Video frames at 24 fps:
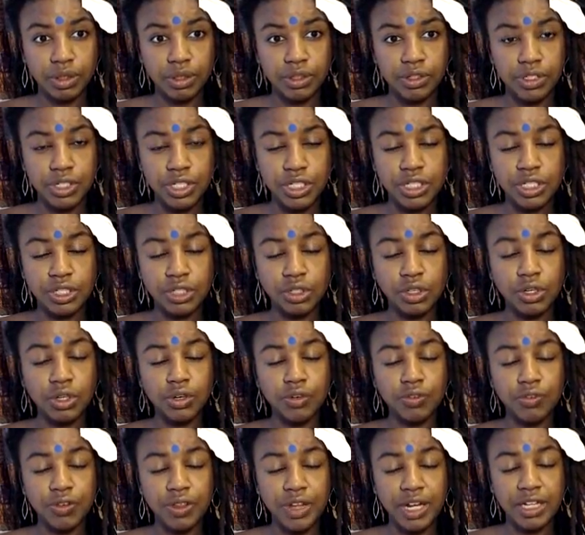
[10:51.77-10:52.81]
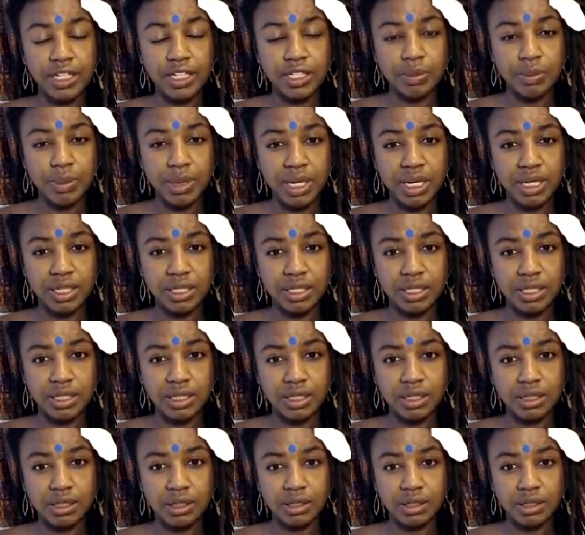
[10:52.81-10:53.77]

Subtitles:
just look for that space.